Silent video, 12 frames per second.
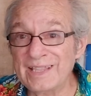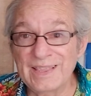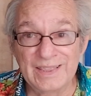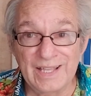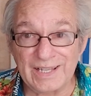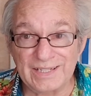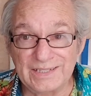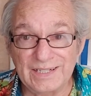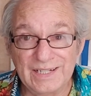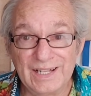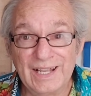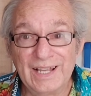
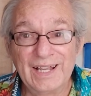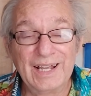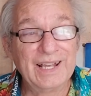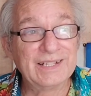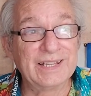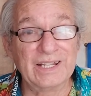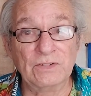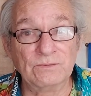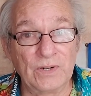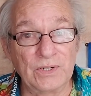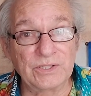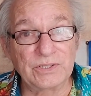Then the
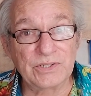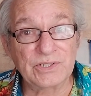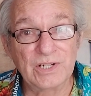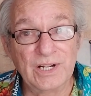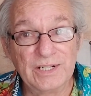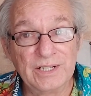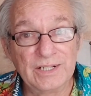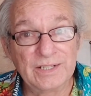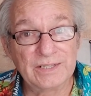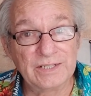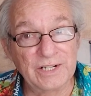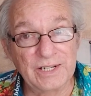inverters,
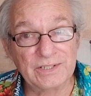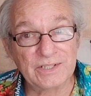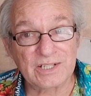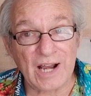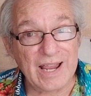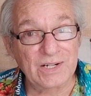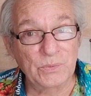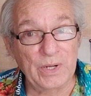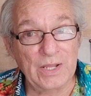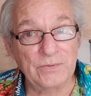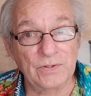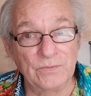the sine
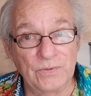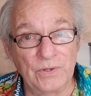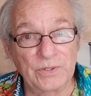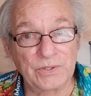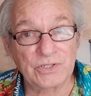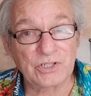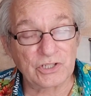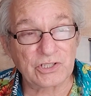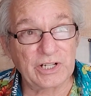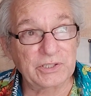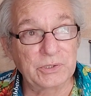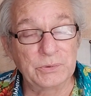wave inverters,
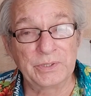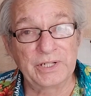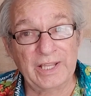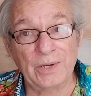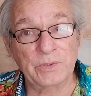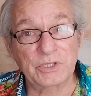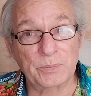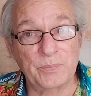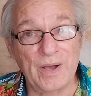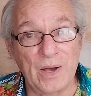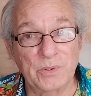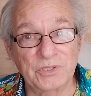just like you would get with your
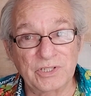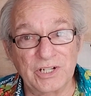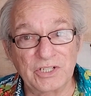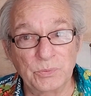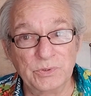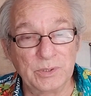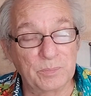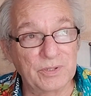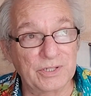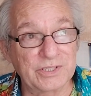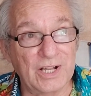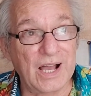power station when you
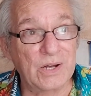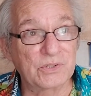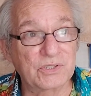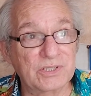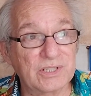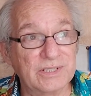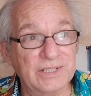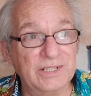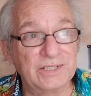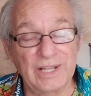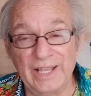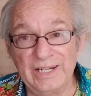plug your house
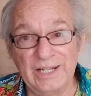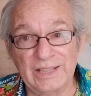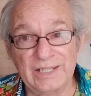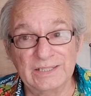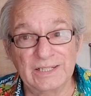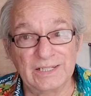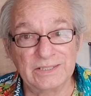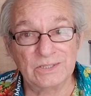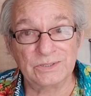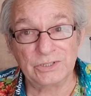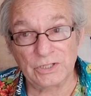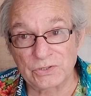into anything that,
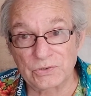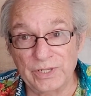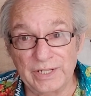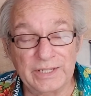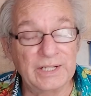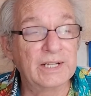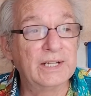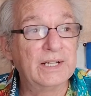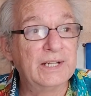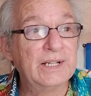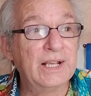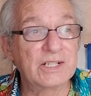your grid.
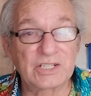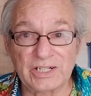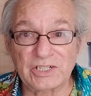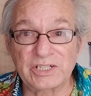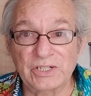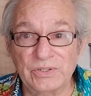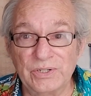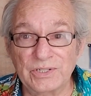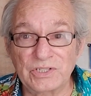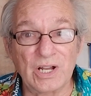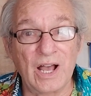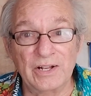It's 60
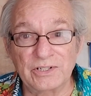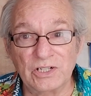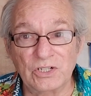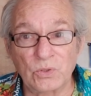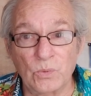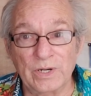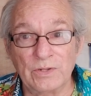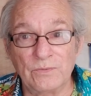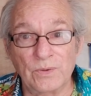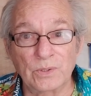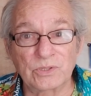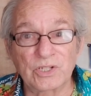hertz, 120
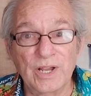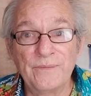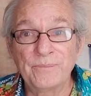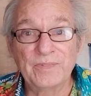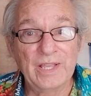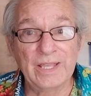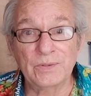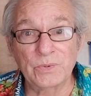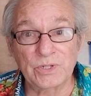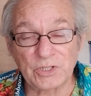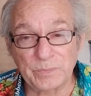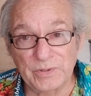volts. It
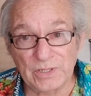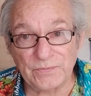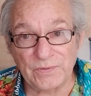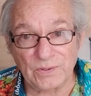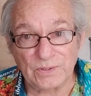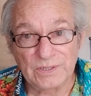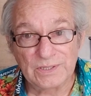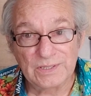works beautiful.